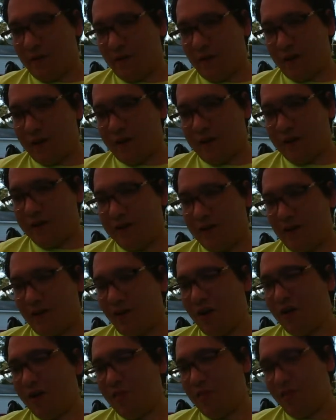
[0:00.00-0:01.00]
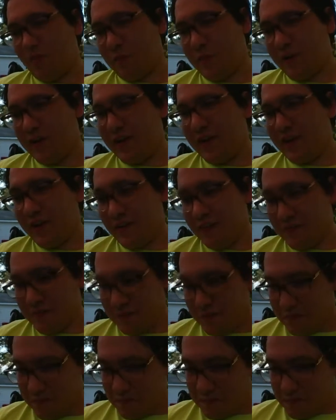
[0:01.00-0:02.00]
are kind of hard for me
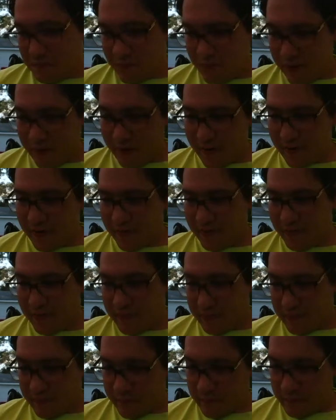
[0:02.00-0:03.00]
because,